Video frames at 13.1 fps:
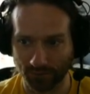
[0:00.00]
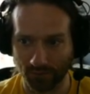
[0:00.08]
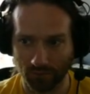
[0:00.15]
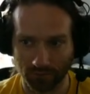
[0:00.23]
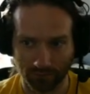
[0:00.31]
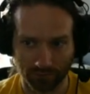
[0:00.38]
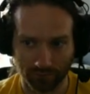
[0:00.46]

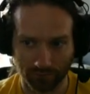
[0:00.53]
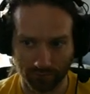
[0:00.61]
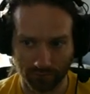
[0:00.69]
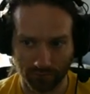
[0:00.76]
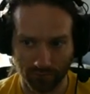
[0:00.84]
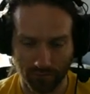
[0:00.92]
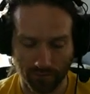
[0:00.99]

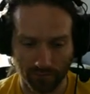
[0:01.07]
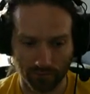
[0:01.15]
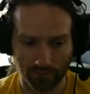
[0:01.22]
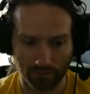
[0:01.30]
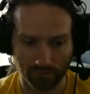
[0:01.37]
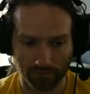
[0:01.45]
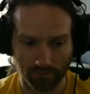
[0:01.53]

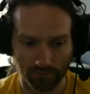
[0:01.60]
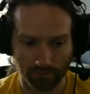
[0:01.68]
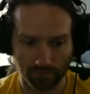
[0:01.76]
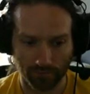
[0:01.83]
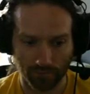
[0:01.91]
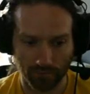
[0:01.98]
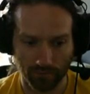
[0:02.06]

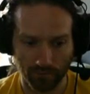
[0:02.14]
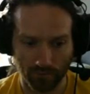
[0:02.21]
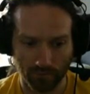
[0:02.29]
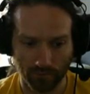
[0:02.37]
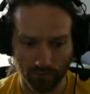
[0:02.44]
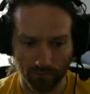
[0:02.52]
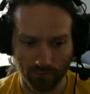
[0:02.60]

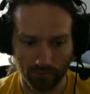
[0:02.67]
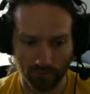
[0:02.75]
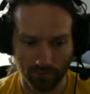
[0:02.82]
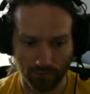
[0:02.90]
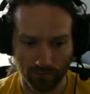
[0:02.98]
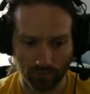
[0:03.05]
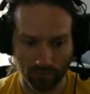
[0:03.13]

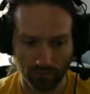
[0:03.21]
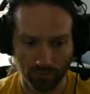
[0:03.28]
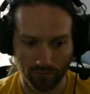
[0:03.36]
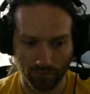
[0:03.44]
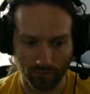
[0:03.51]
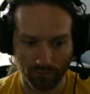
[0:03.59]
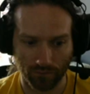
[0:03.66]

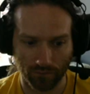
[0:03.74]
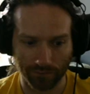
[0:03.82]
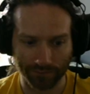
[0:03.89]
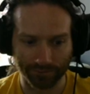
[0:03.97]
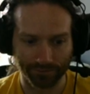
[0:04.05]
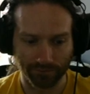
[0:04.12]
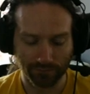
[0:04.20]

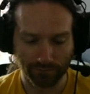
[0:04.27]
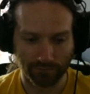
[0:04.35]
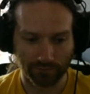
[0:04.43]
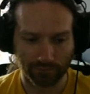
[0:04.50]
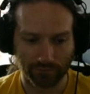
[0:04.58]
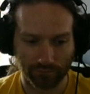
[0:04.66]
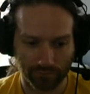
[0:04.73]

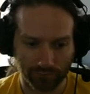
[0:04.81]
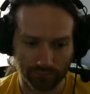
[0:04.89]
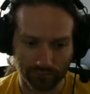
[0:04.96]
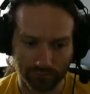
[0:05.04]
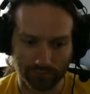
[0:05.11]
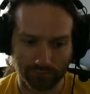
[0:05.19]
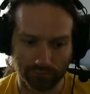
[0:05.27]

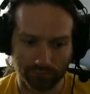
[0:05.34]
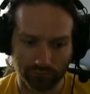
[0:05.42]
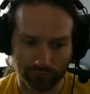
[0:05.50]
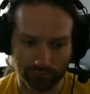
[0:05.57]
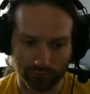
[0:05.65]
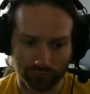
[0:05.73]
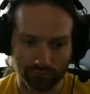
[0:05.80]

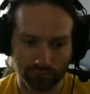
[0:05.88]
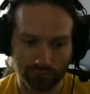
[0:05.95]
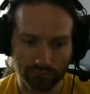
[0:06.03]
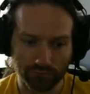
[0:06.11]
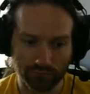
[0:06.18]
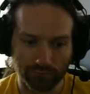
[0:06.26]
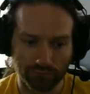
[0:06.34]

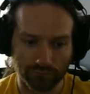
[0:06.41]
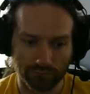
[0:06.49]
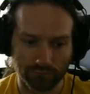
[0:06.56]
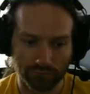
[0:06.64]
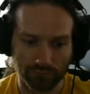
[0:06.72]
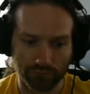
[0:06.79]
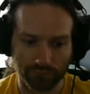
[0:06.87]

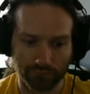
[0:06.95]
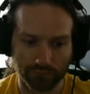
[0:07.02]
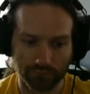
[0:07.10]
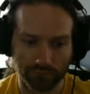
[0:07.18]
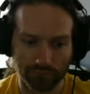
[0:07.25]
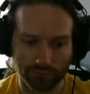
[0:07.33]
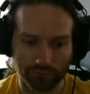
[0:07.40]

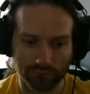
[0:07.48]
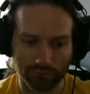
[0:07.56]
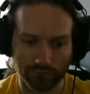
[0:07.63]
Nothing is said.